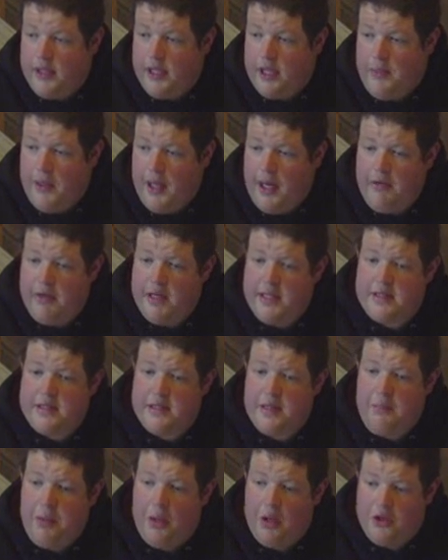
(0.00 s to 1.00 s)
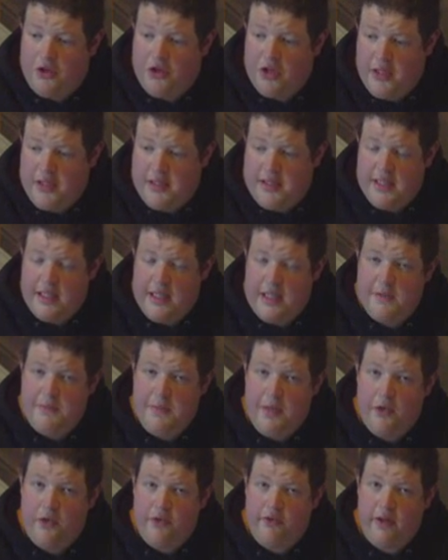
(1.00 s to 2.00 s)
Now Palhares apologised in his
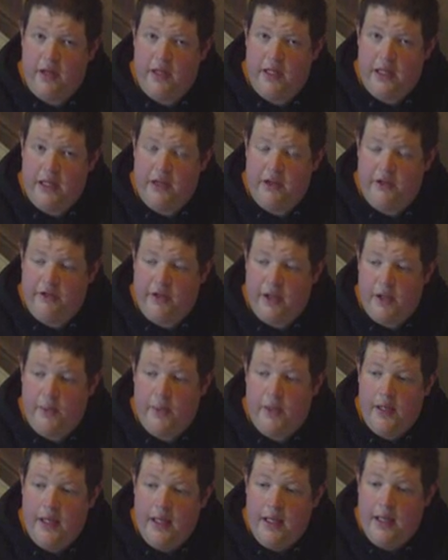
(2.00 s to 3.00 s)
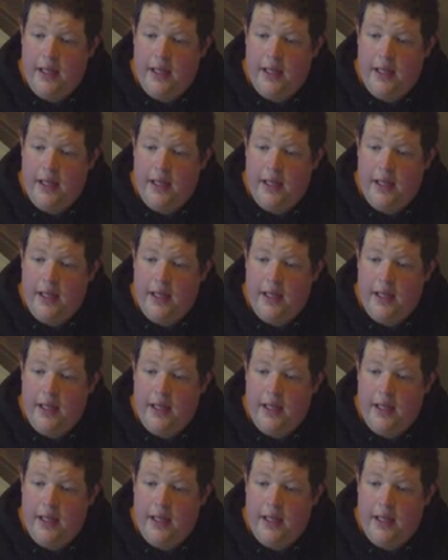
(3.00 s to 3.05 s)
post-fight interview.